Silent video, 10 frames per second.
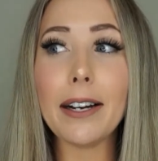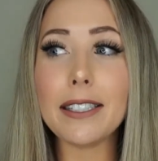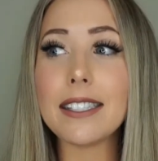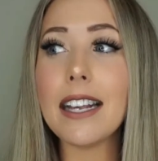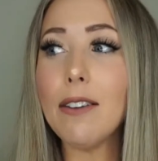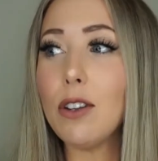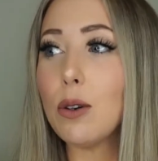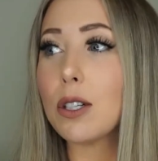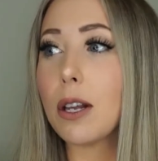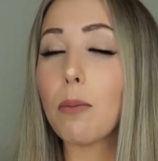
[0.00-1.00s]
save
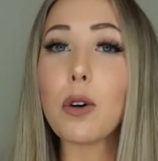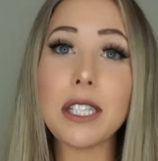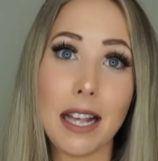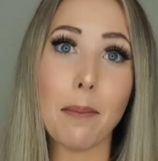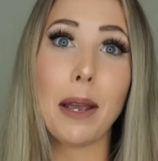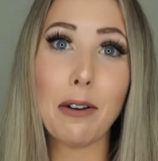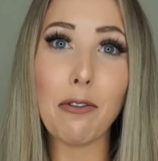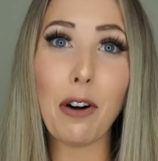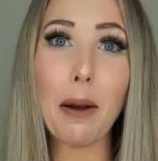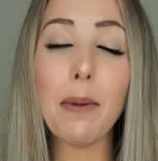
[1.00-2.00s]
you some resentment
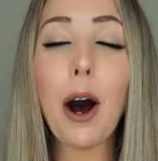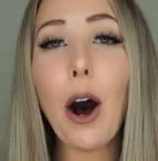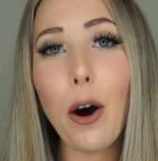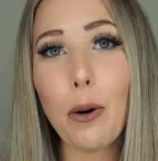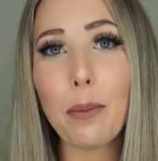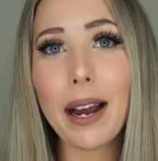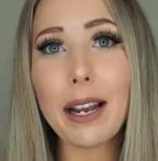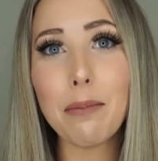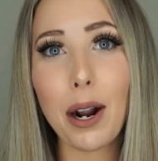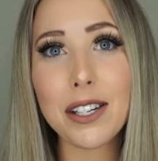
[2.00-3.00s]
from a home
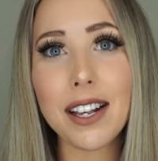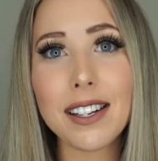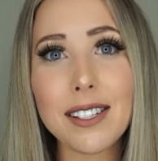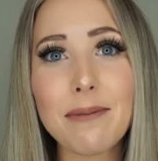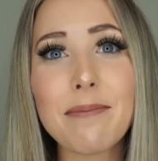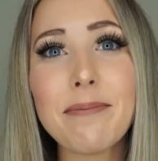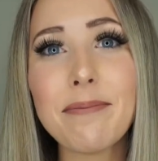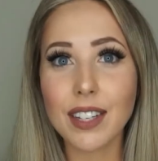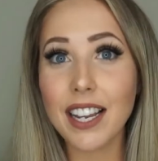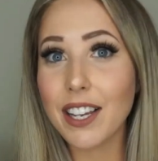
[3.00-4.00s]
buying process.
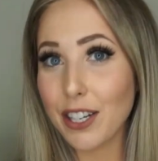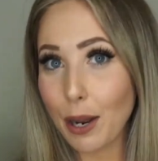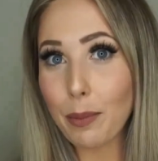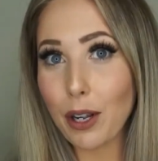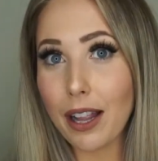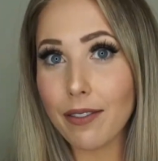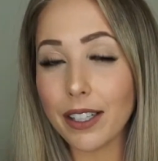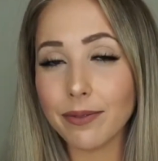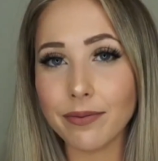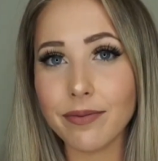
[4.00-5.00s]
Number
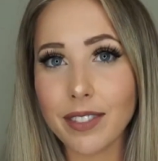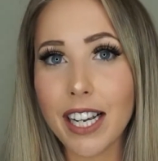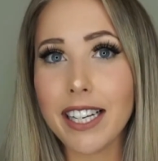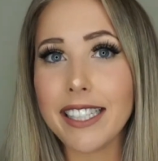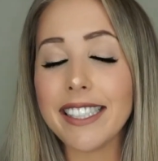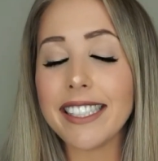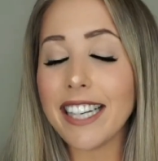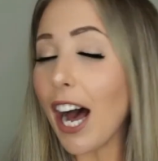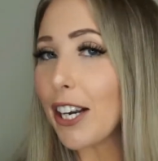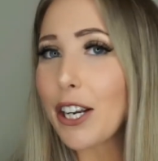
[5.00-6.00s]
11,
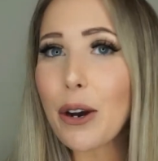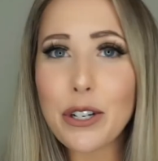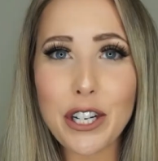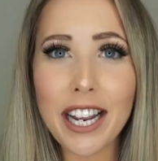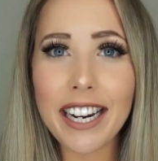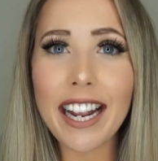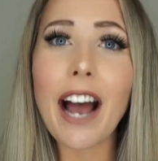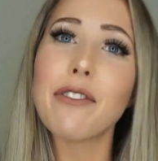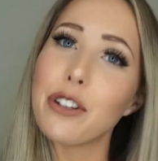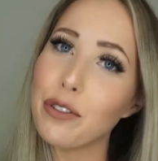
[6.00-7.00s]
not negotiating
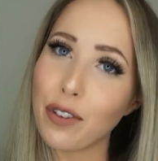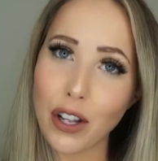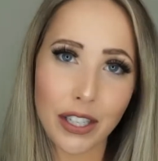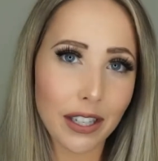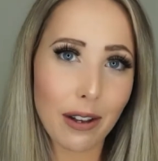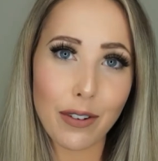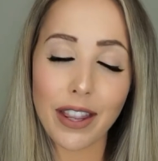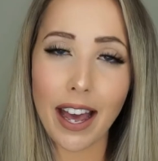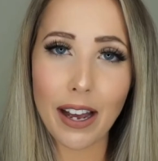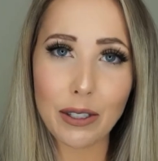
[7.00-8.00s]
after you've fallen in love with
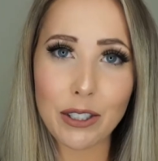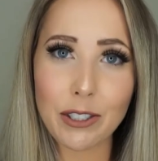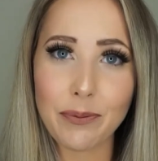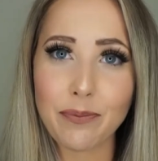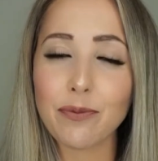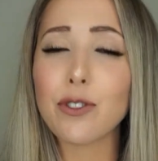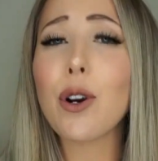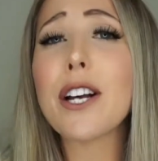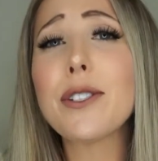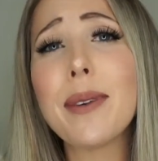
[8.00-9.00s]
the house.
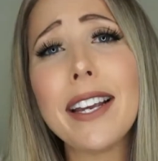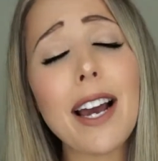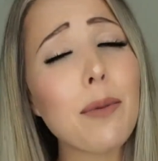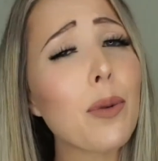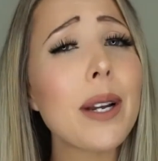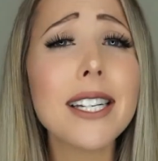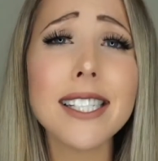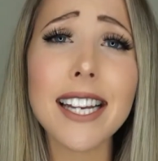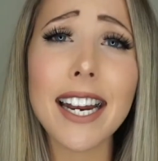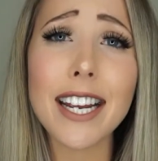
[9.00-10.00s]
Trust me, I'm a real
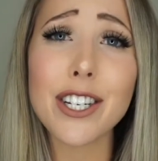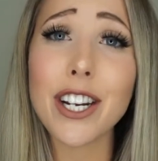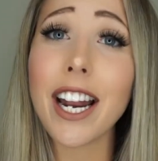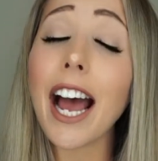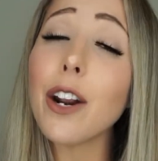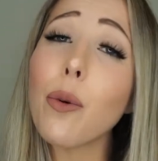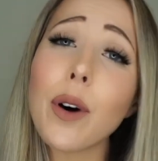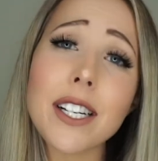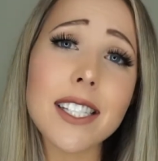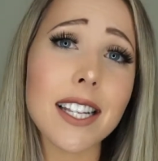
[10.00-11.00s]
estate agent. I don't
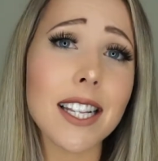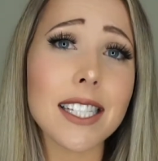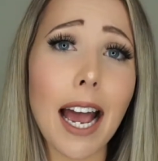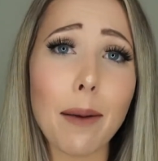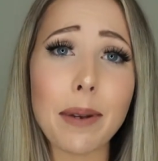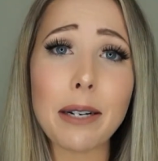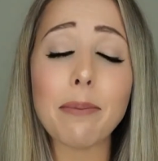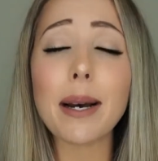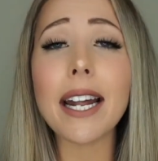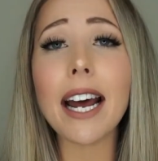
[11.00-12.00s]
want to see this happen,
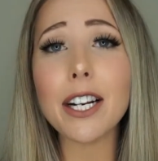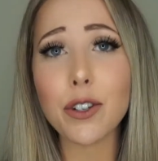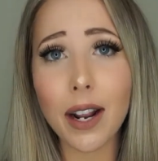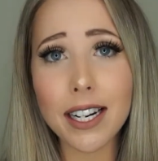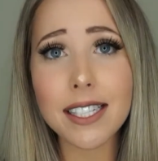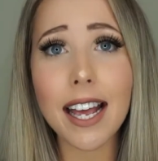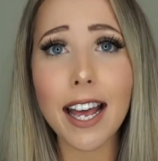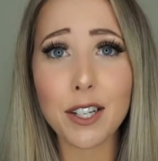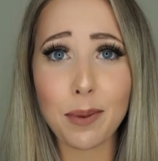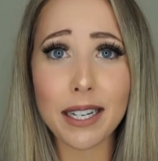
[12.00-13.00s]
but I try to set
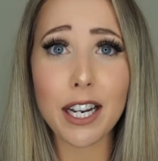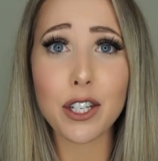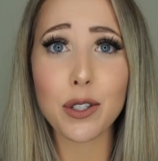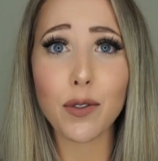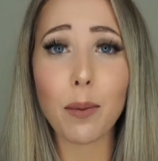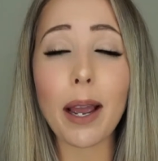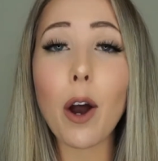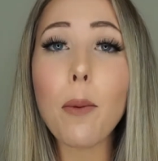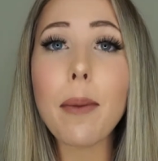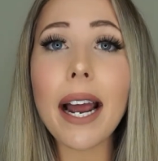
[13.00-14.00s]
expectations for my
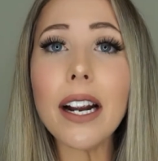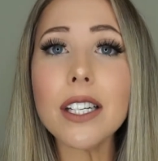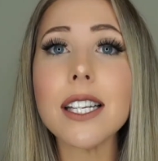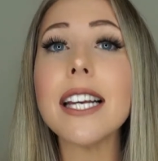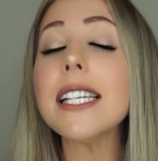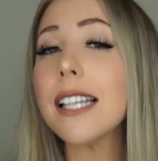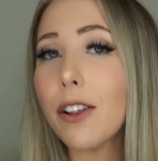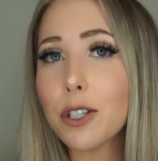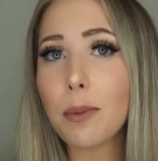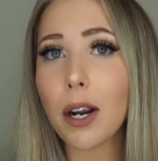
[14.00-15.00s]
home buyers in a
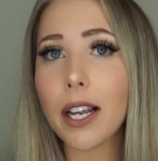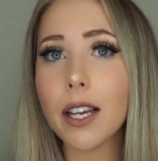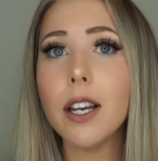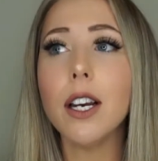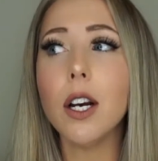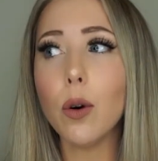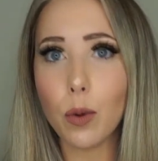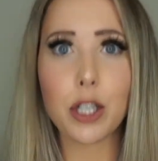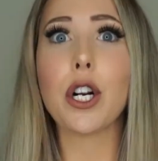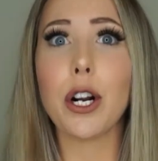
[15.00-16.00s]
seller's market,
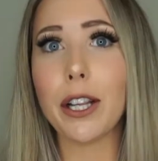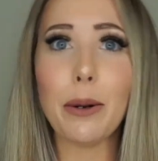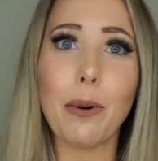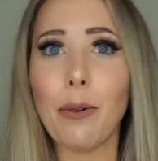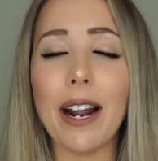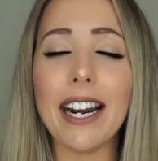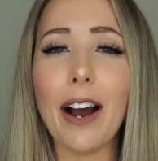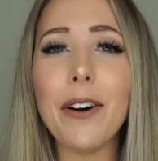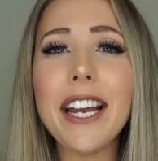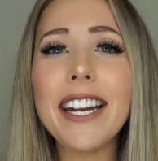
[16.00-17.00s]
which currently we're right
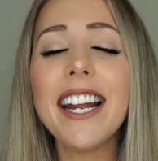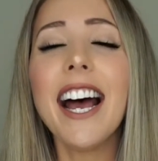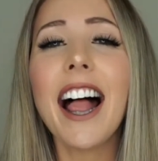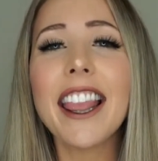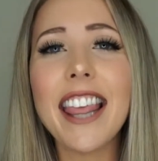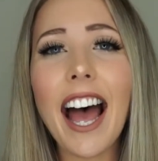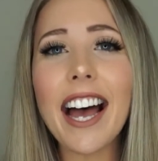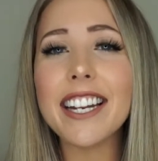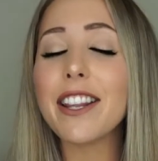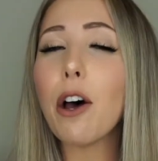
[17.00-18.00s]
now in,
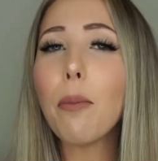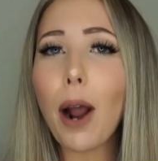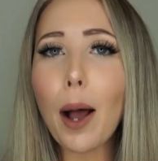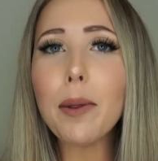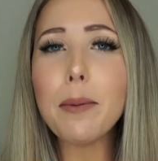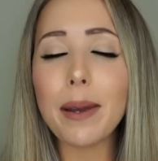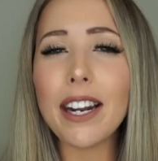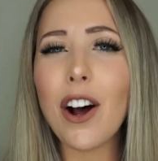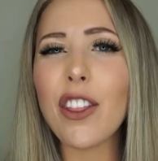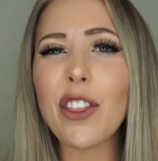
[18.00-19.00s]
that they'll probably bid
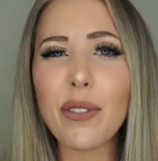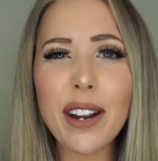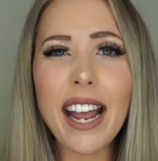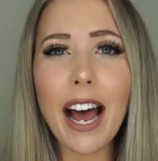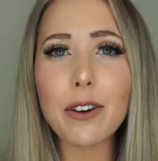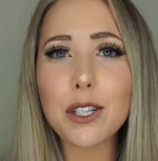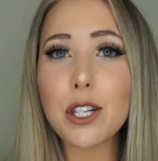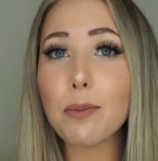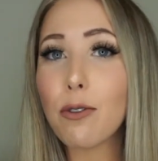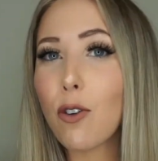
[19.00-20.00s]
on 3
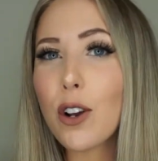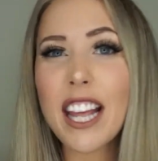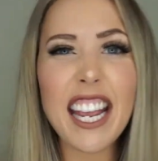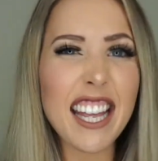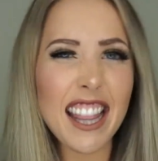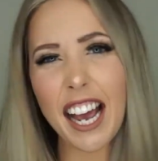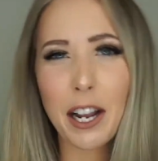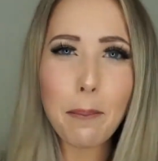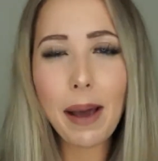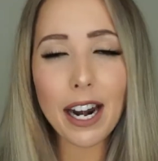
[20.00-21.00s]
houses before they get that
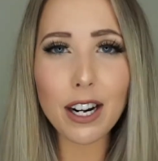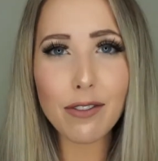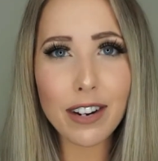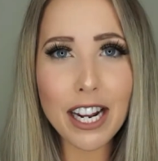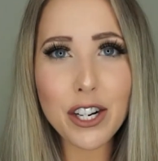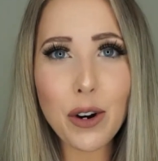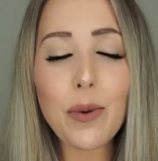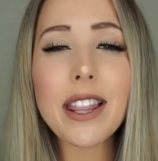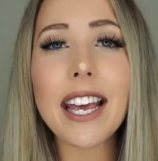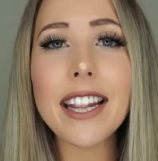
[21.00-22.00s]
competitive nature
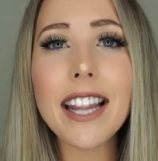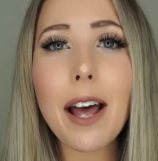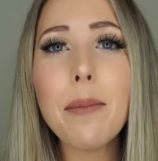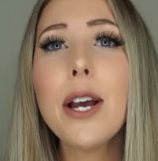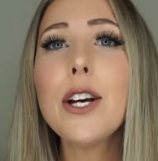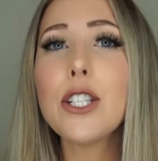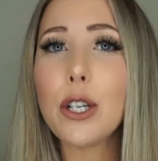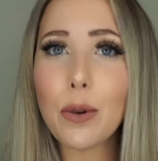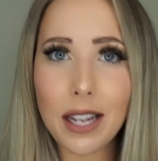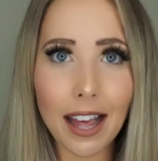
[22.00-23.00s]
within them
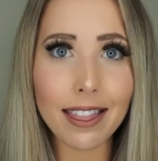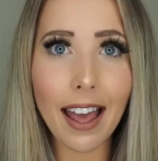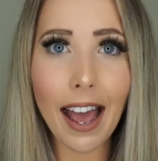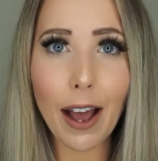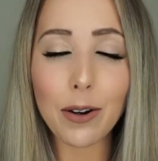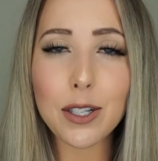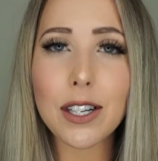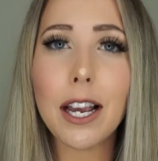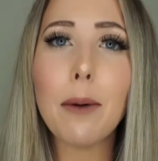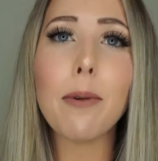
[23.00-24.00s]
to get the house.
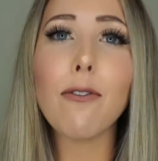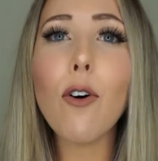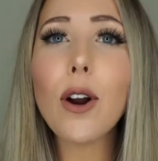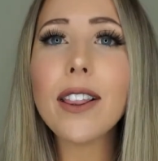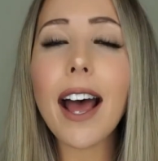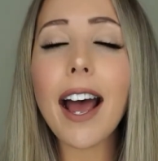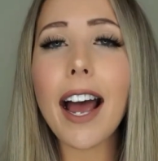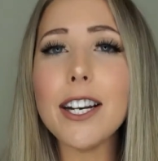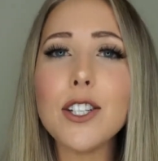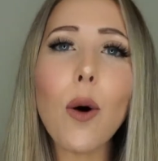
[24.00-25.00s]
Before that,
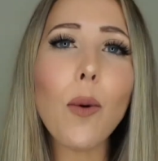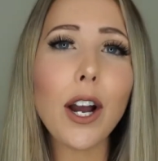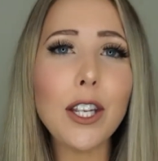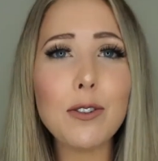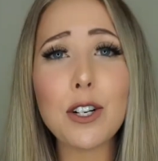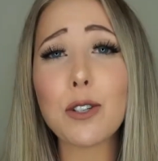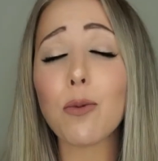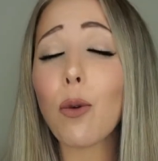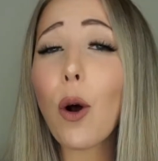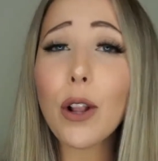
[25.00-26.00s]
I don't want you just
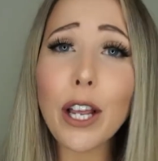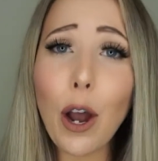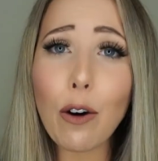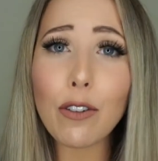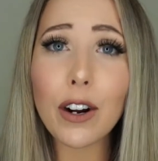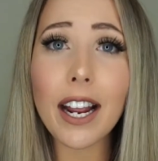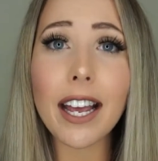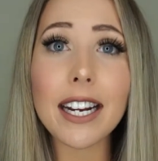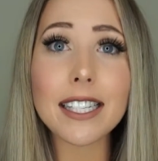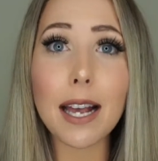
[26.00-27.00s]
rolling over
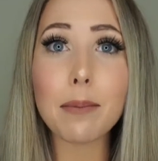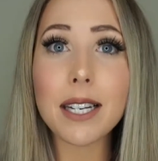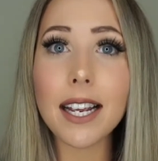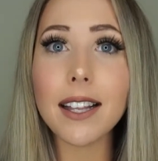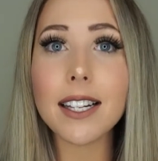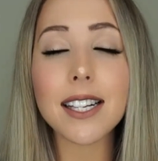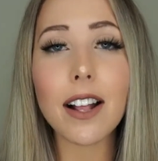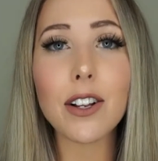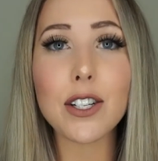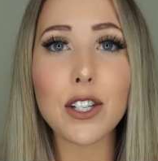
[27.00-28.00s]
and accepting the
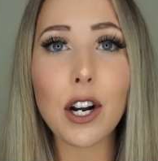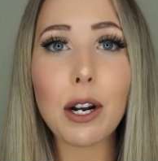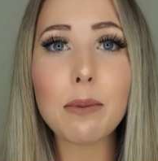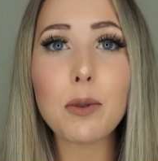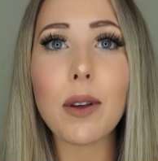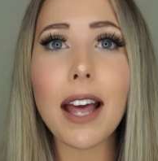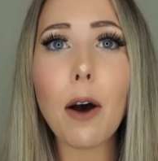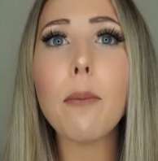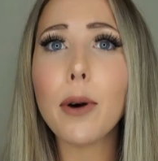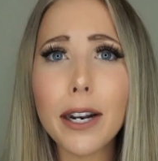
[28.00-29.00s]
seller's terms
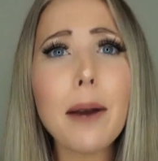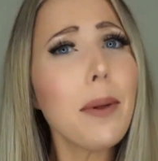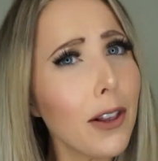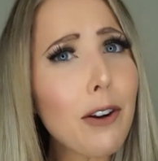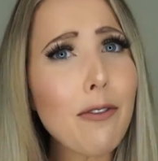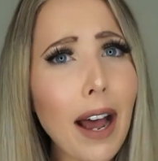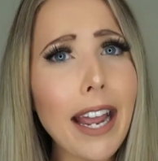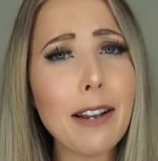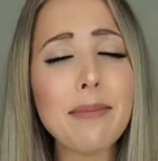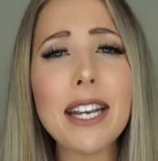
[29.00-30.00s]
without putting up a little
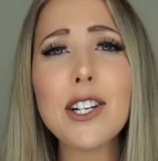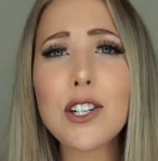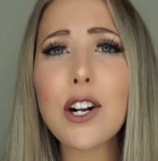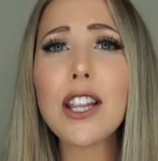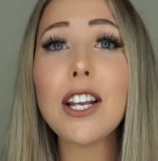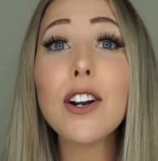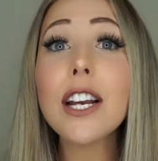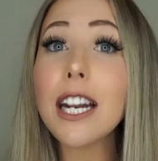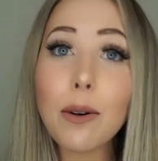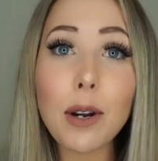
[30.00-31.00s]
fight, making sure that you're
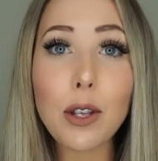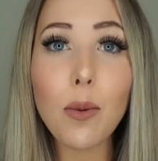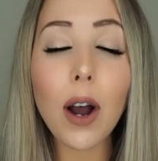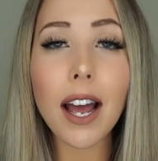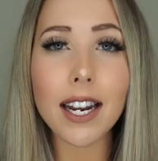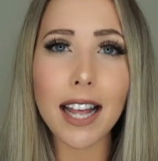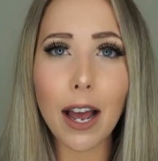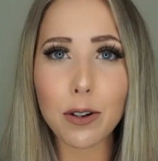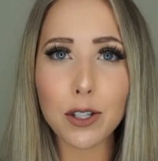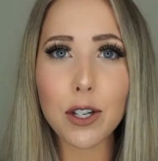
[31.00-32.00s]
getting what you want out of the
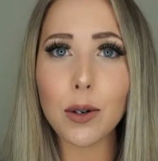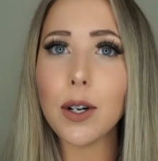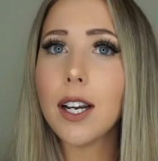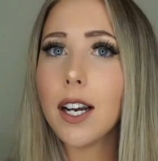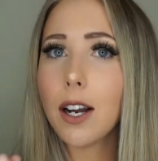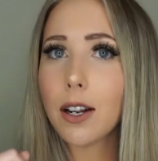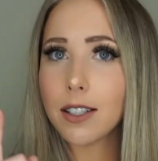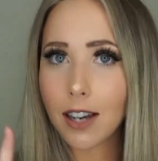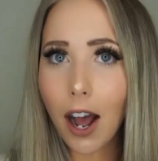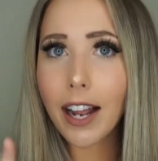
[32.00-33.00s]
house too,
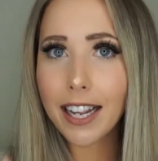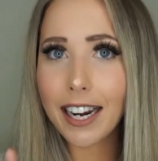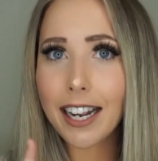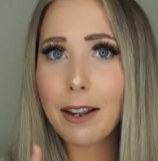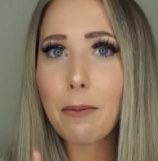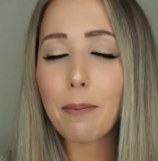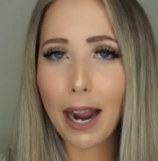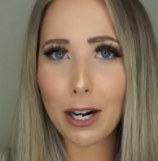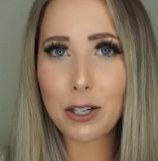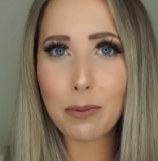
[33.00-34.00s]
not getting buyer's